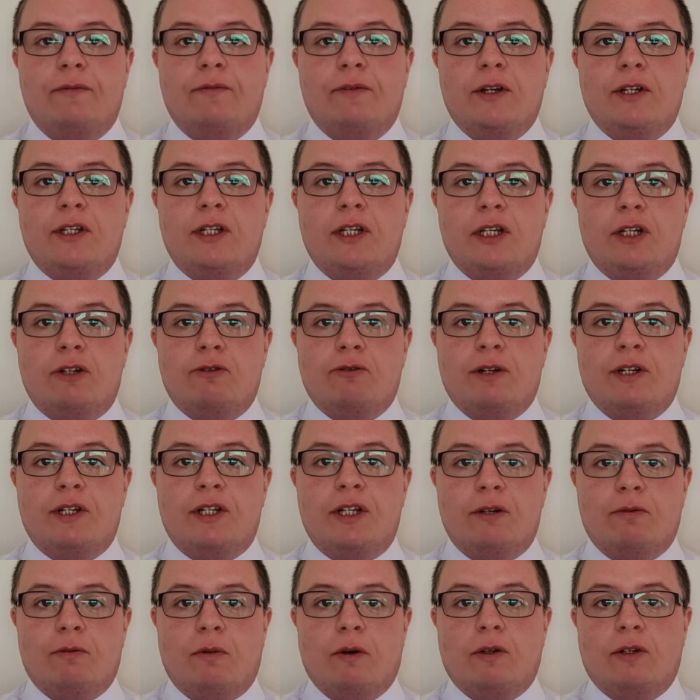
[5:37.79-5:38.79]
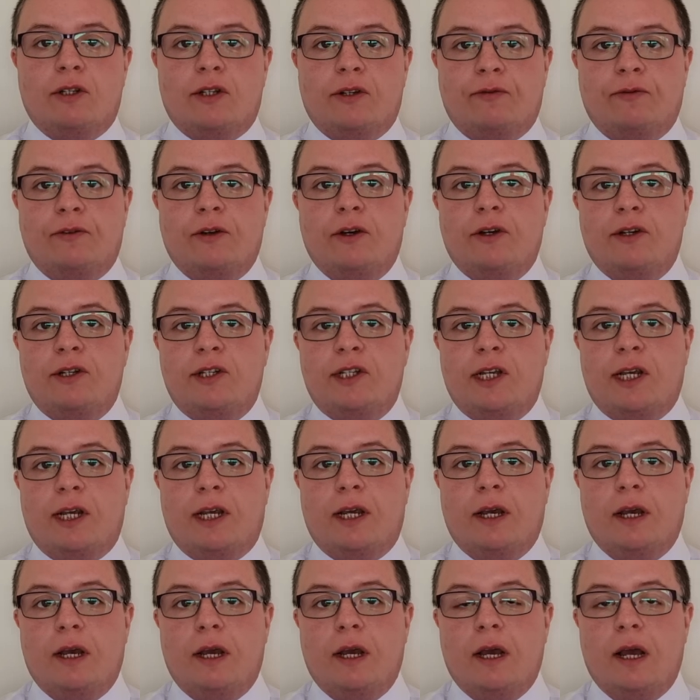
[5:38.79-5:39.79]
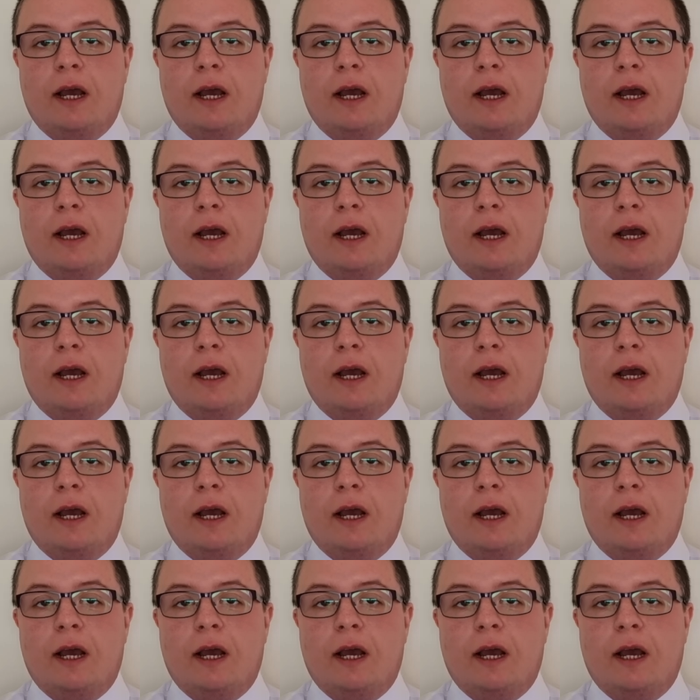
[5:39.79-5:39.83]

verses 21 to 30,